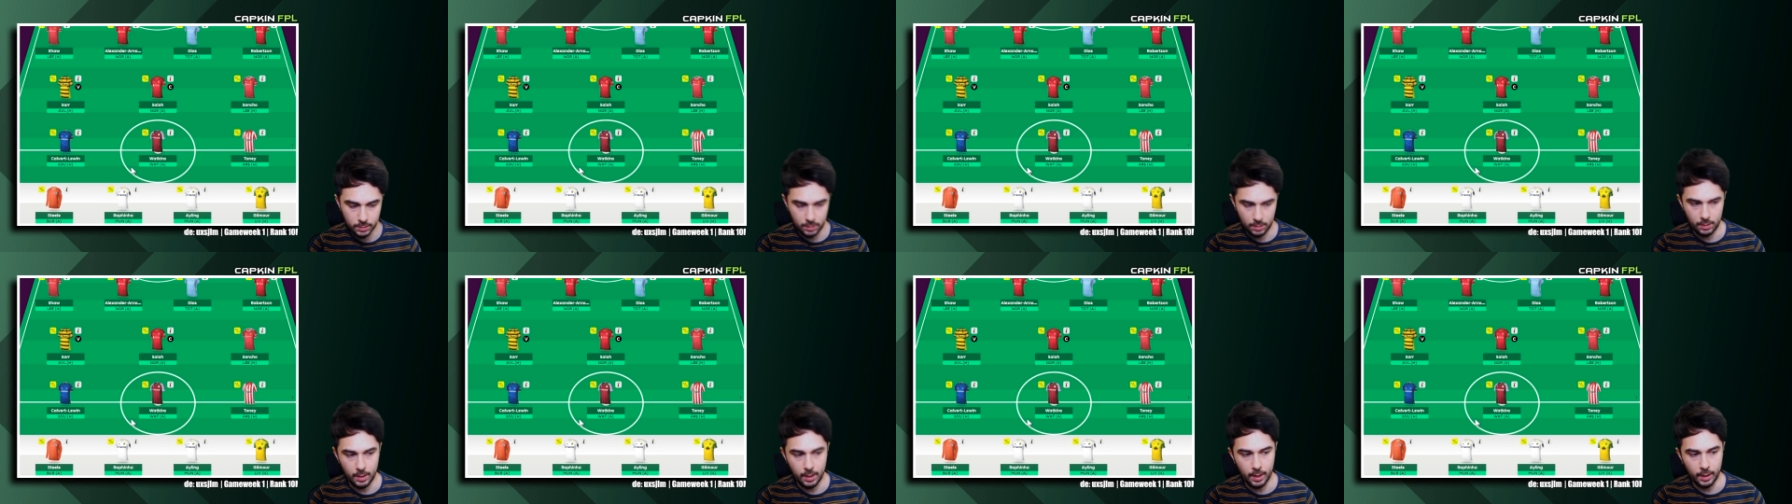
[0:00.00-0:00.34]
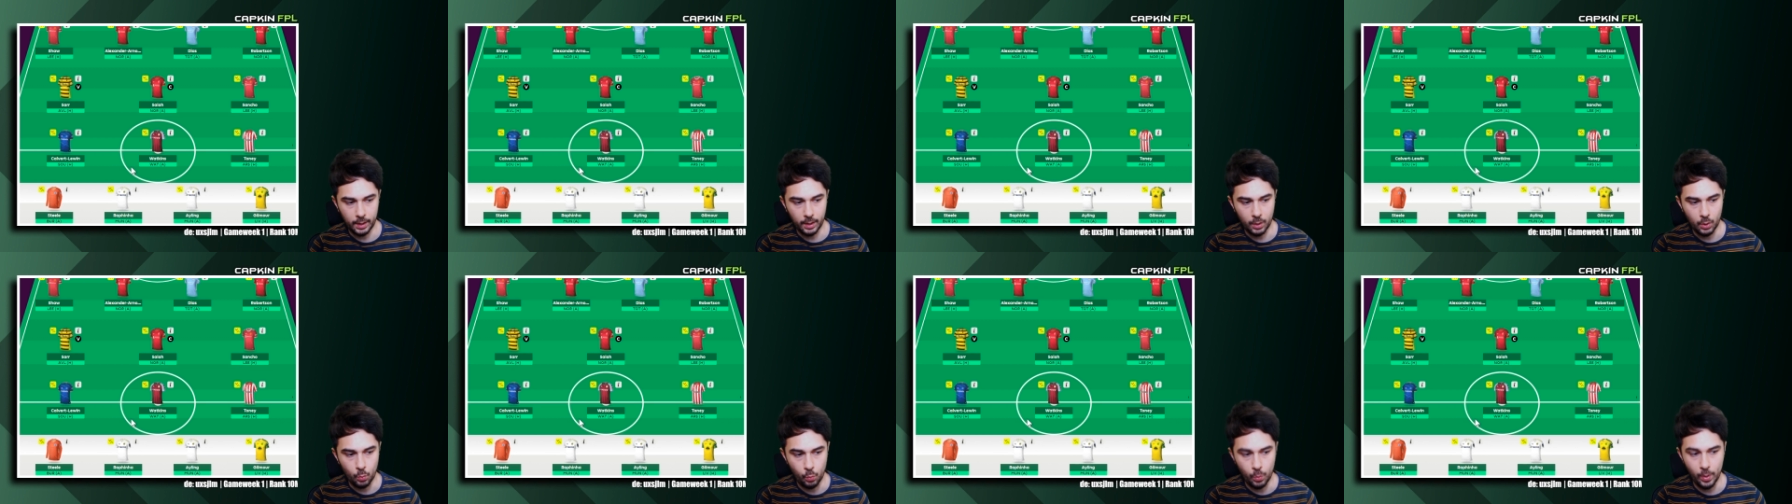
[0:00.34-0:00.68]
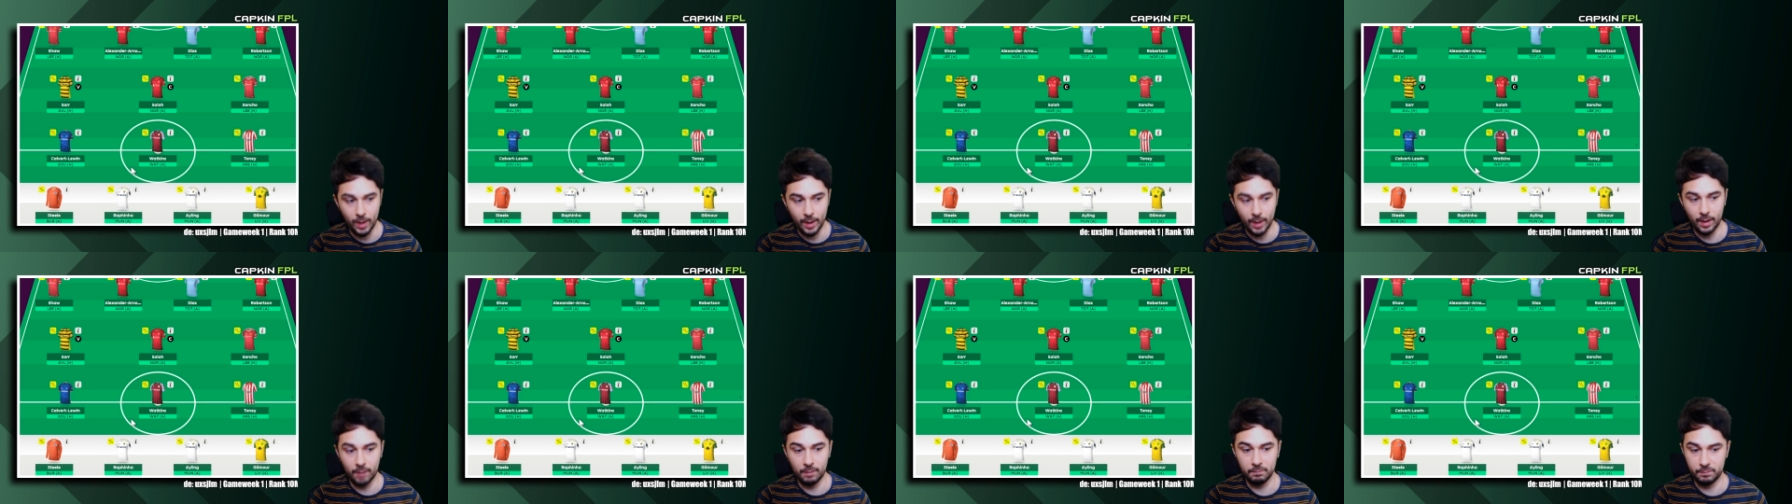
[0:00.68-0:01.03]
like
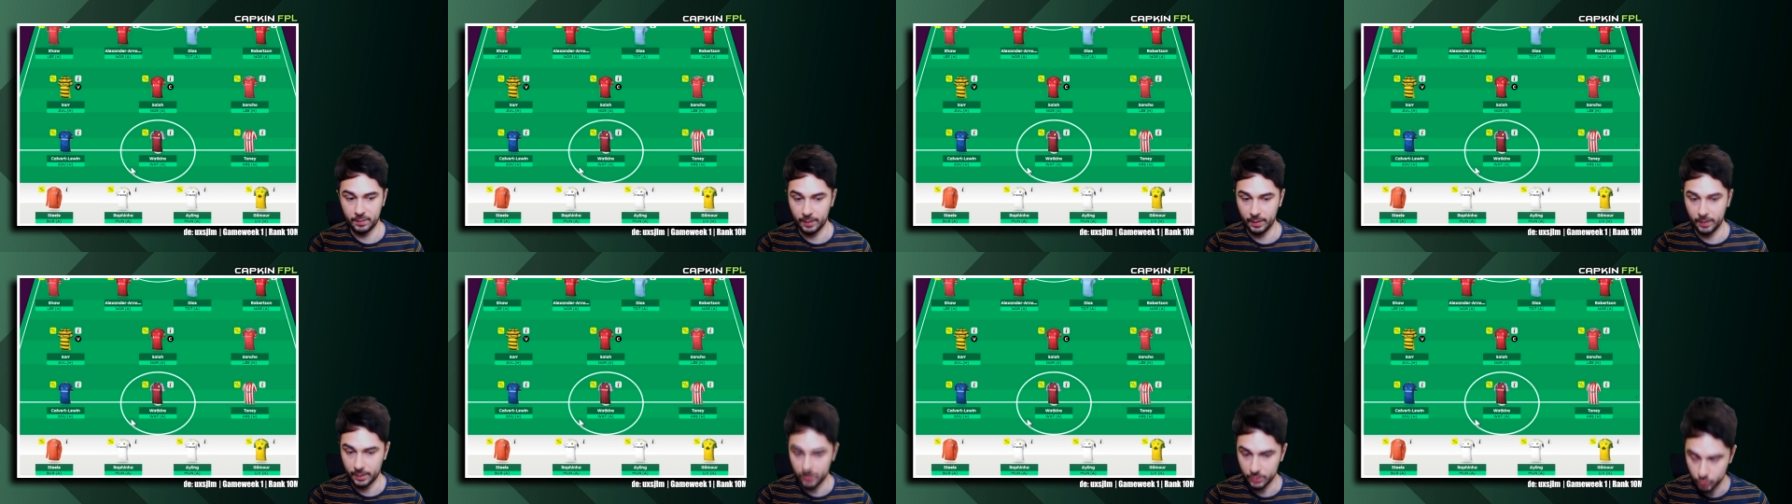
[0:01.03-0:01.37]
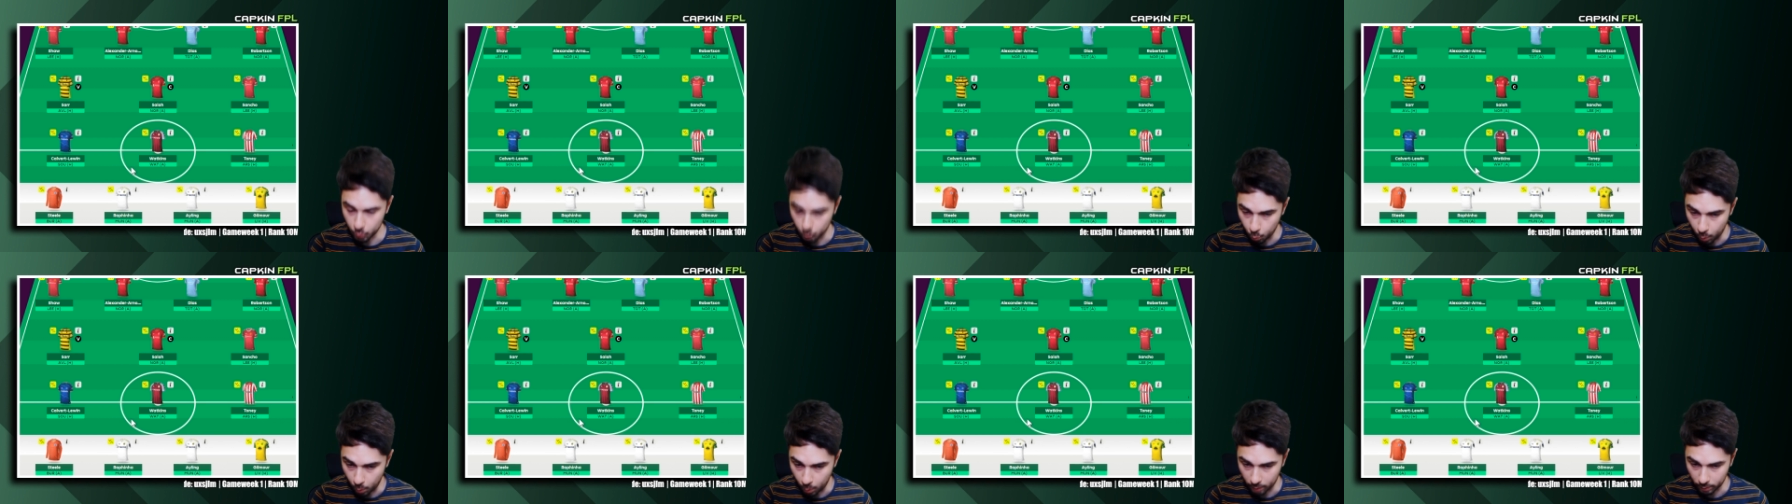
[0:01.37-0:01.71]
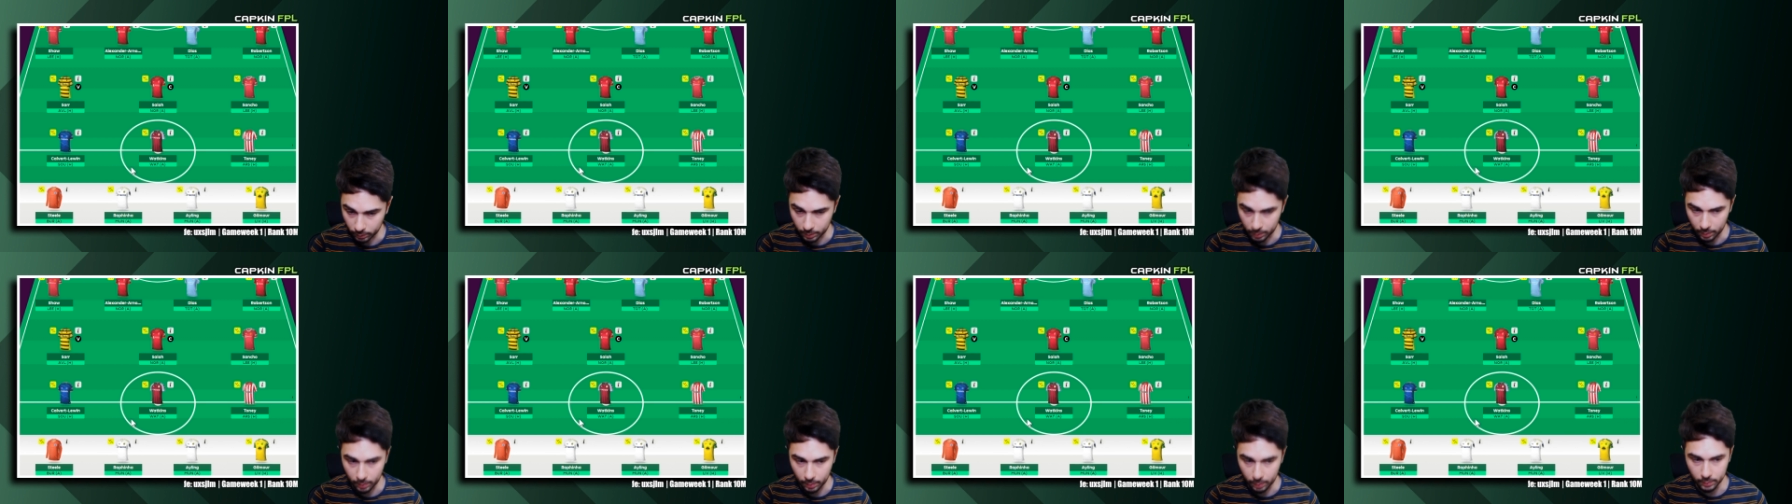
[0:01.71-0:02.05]
when I'm thinking to
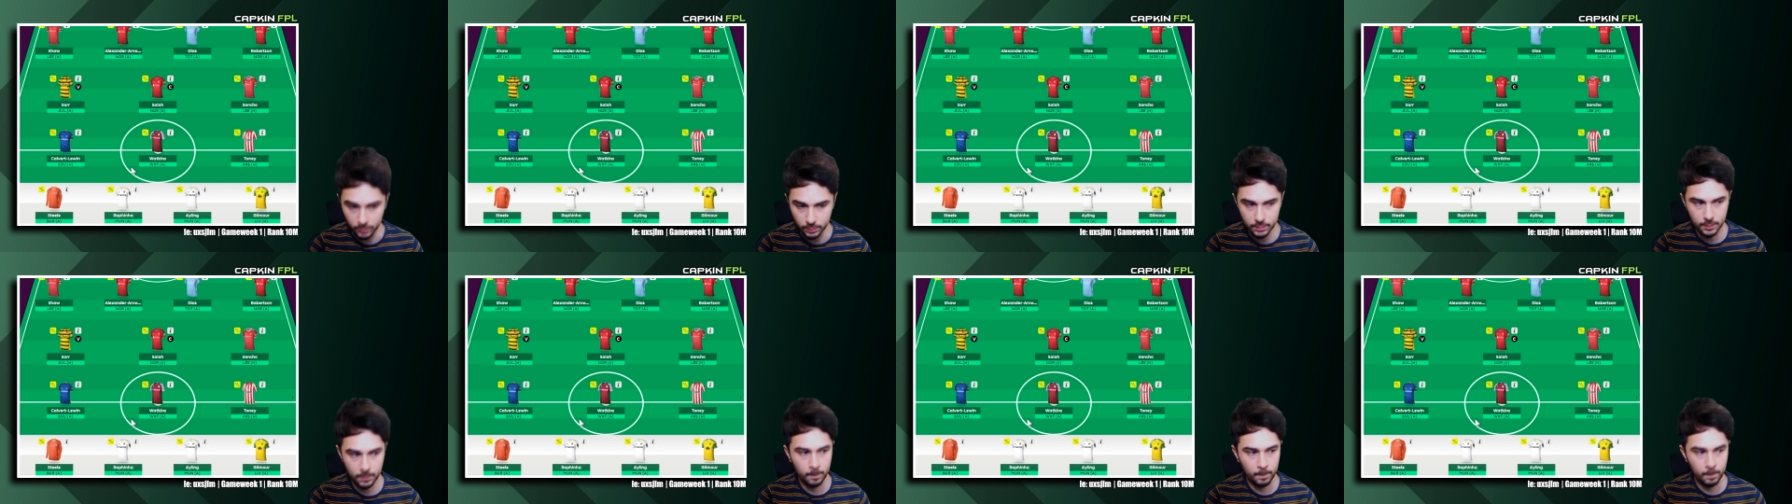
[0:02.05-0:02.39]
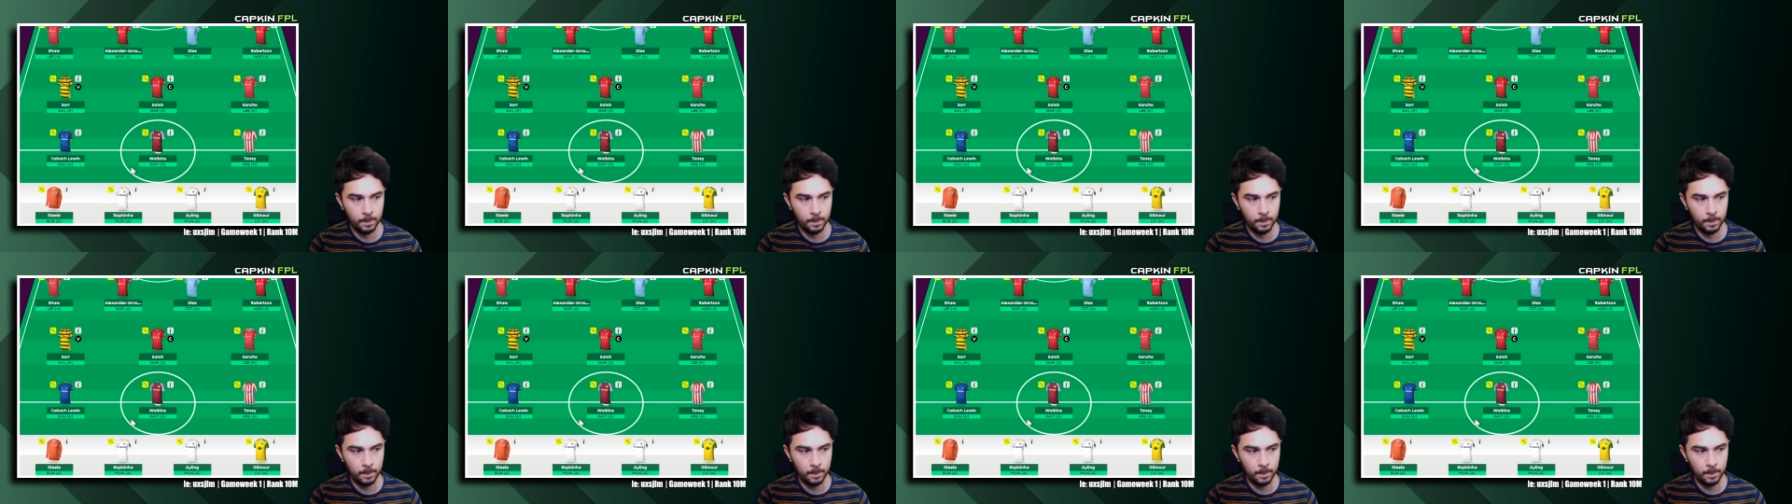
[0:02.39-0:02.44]
wildcard.